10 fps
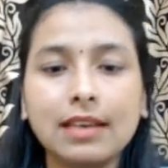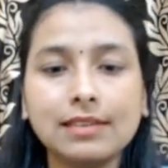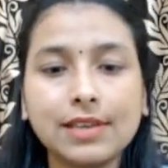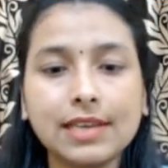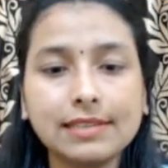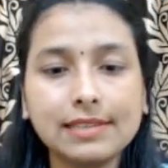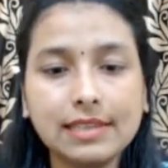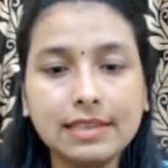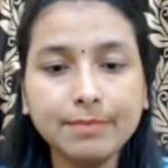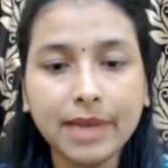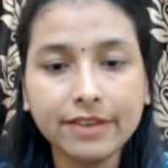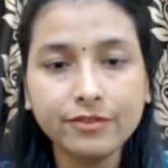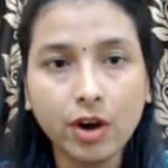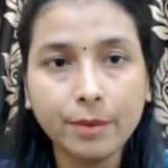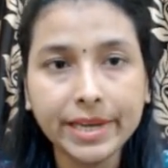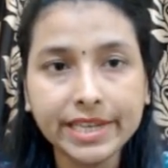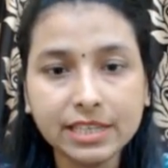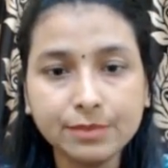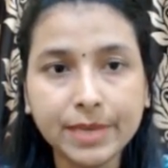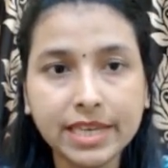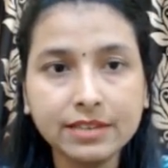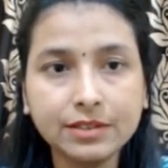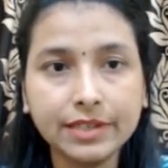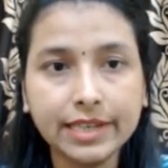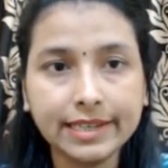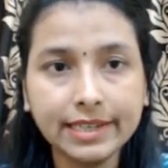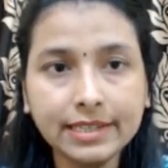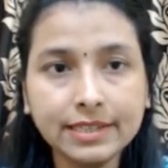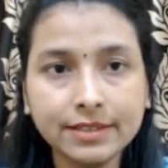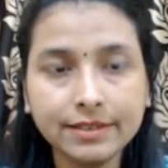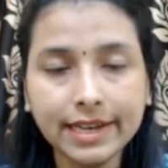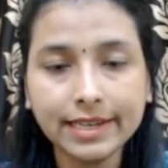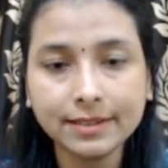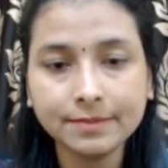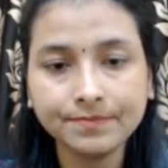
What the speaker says: As you can see, my environment is being created, right?